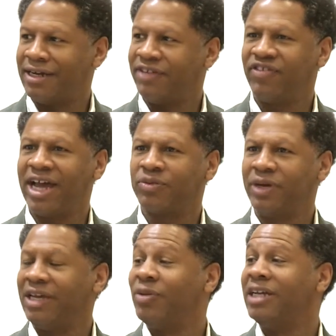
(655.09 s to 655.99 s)
In fact,
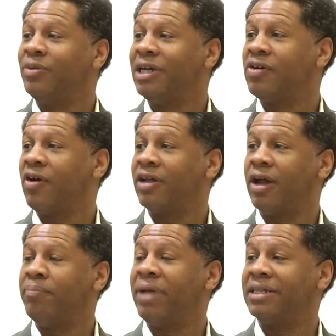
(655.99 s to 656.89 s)
we call it
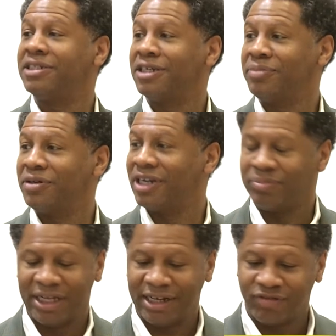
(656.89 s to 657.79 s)
a bench community,
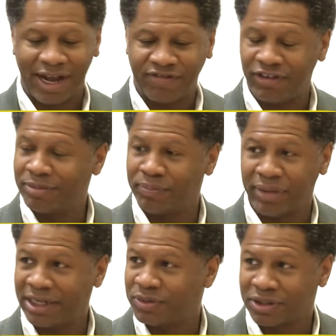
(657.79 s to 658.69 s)
meaning right from the
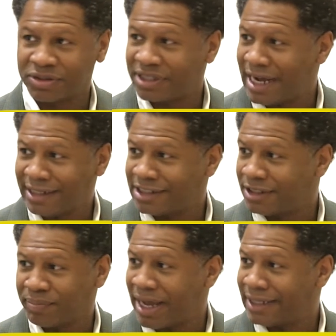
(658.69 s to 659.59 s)
bench where those scientists,
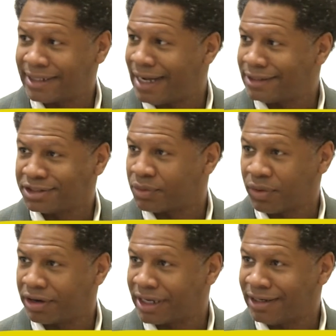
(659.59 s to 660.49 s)
the mad scientists are
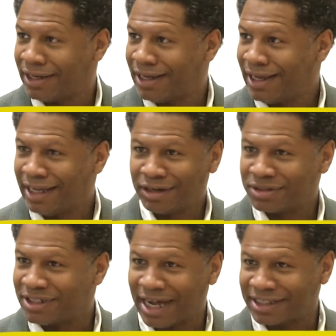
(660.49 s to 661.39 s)
working, and
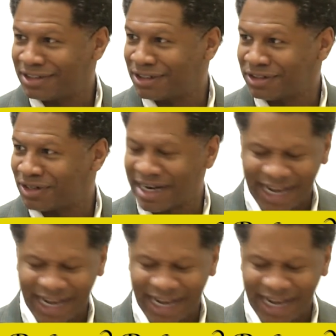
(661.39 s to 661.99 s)
those doctors are trying to